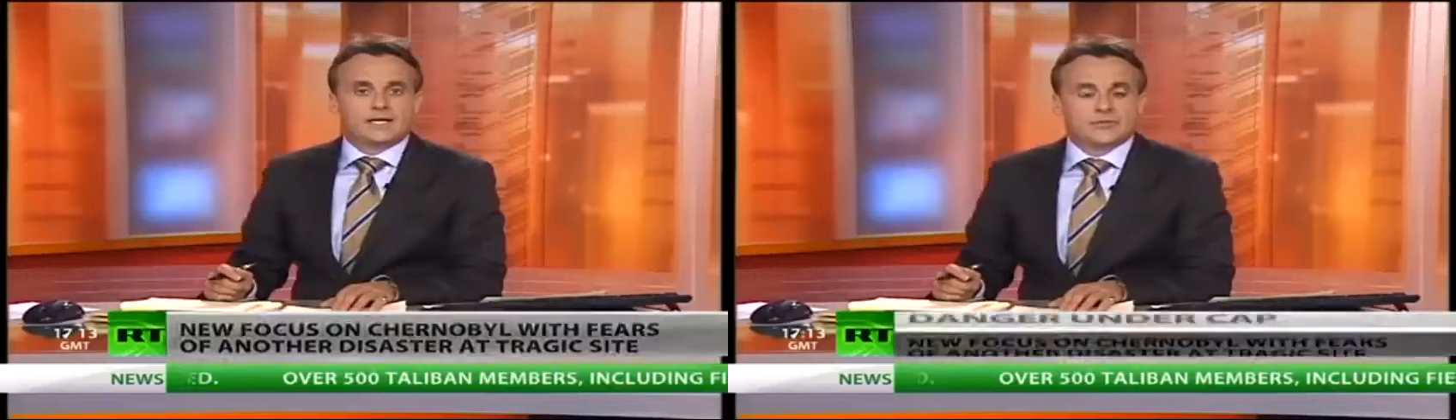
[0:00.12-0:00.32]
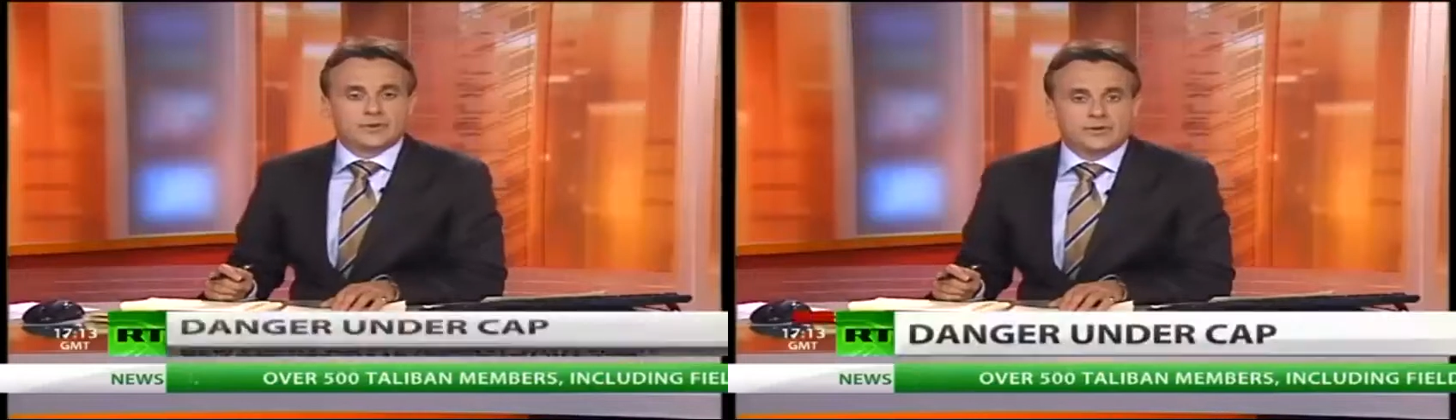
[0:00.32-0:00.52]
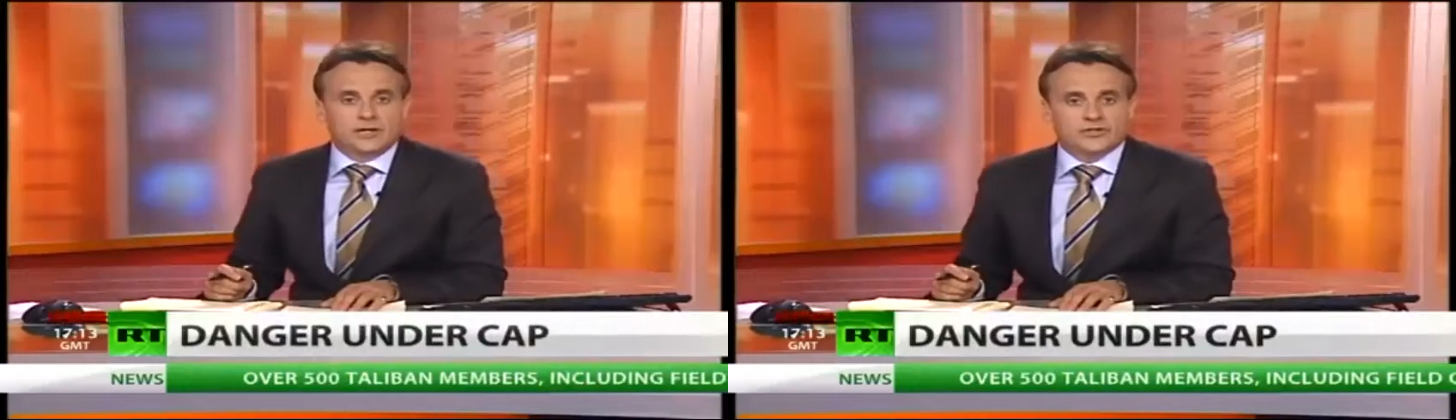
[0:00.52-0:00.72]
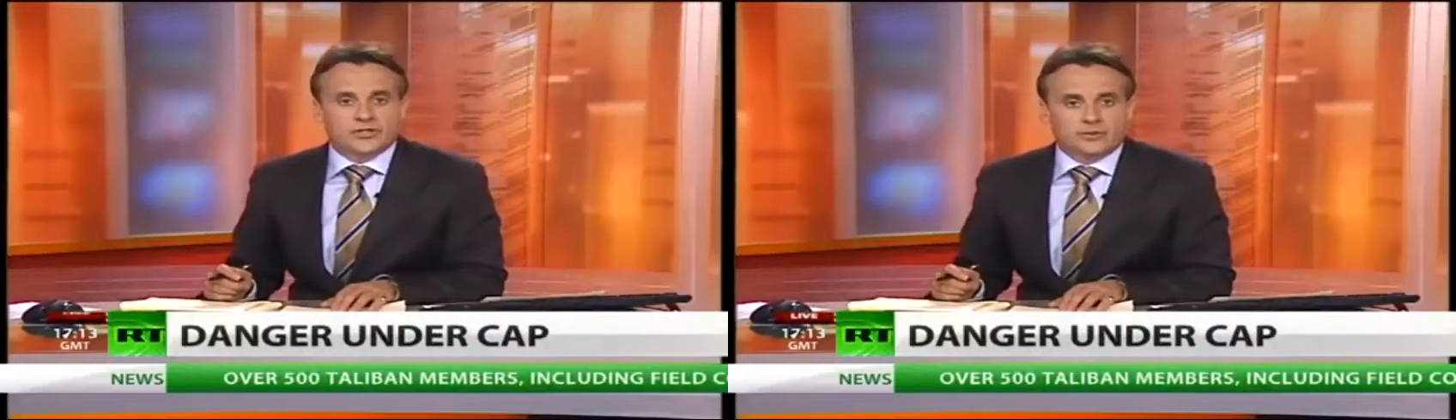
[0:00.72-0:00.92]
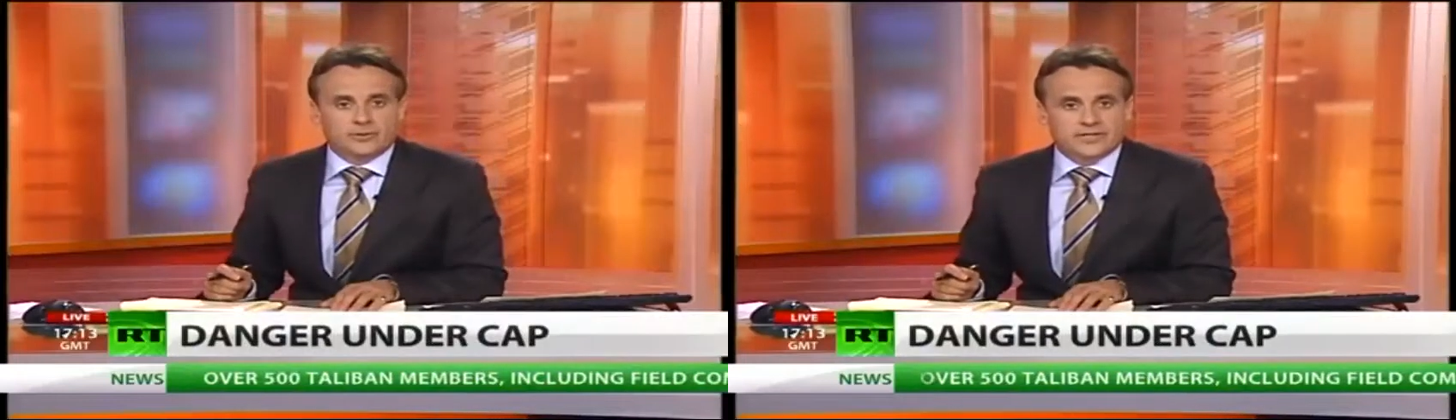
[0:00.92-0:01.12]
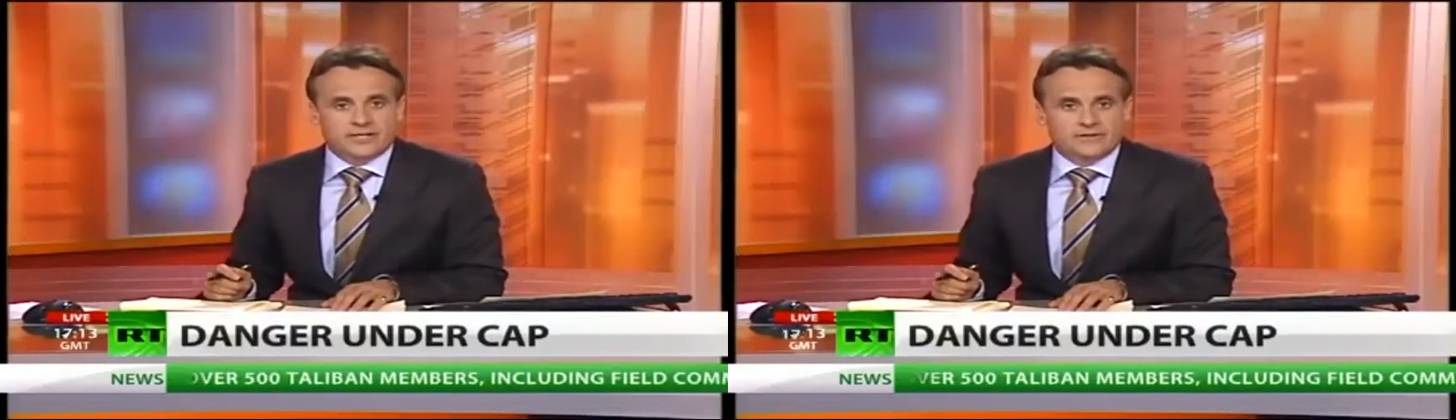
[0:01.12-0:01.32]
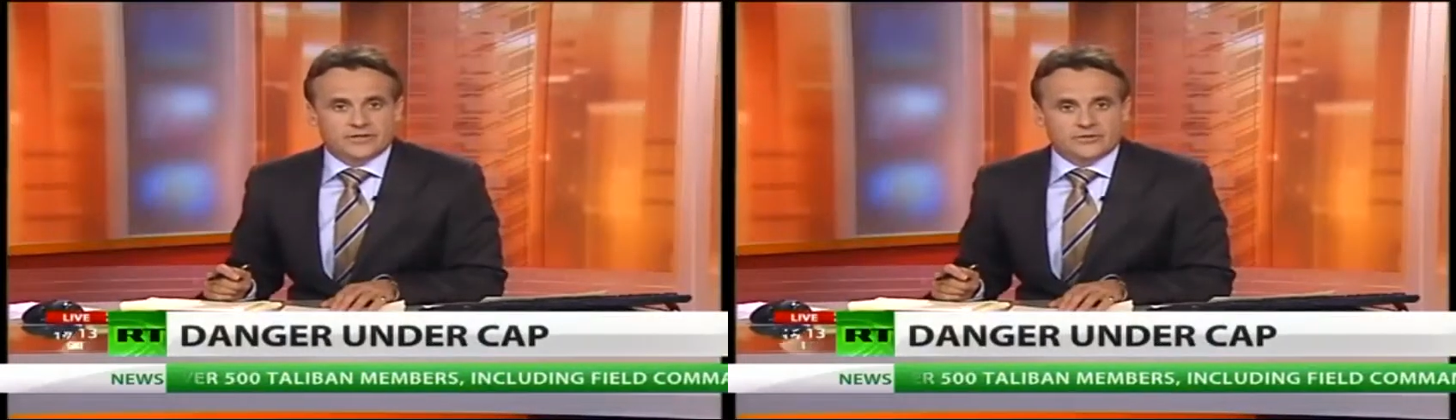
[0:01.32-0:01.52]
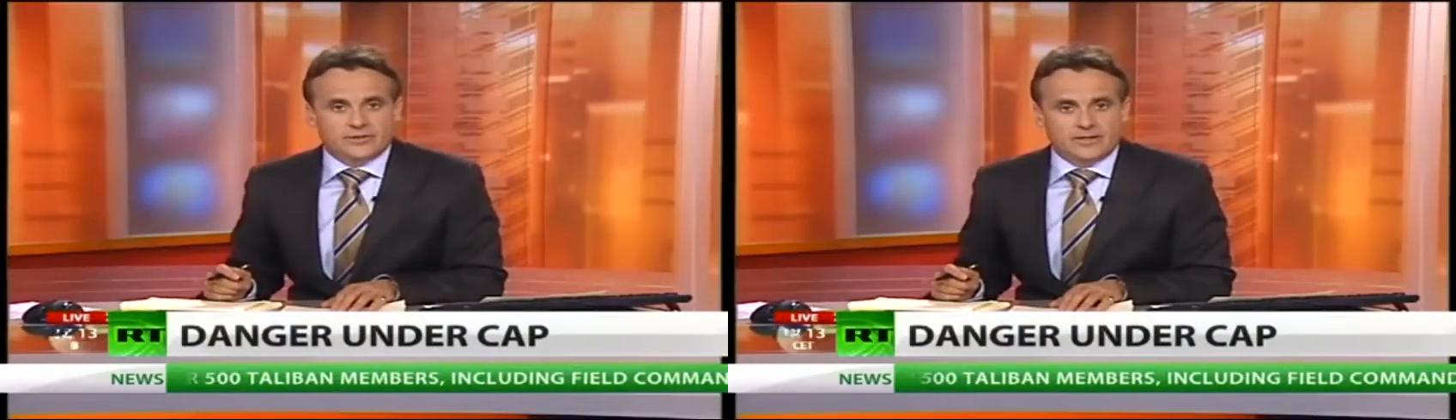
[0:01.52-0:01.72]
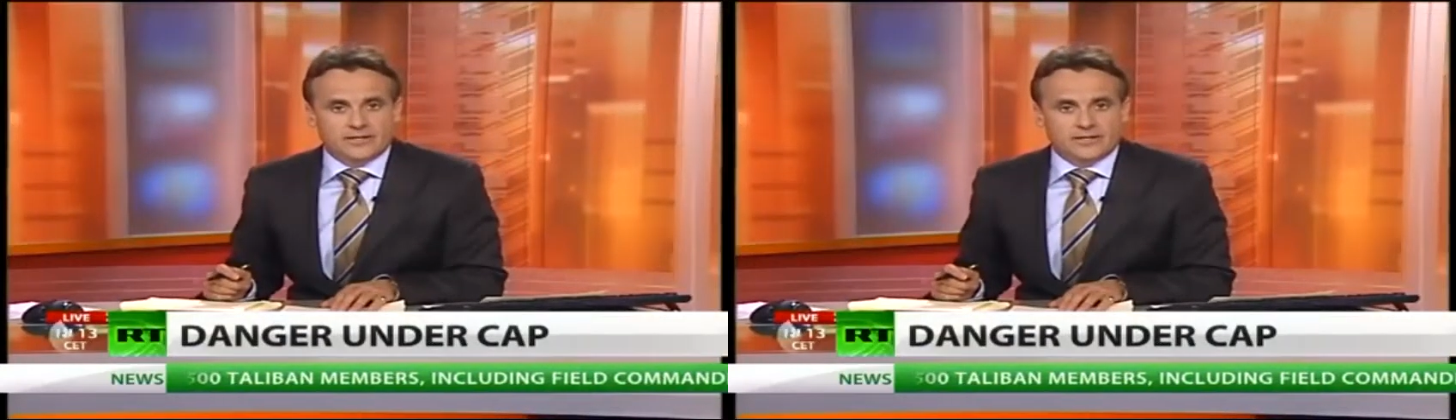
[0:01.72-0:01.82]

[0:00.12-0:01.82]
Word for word: And as we mark Chernobyl's anniversary,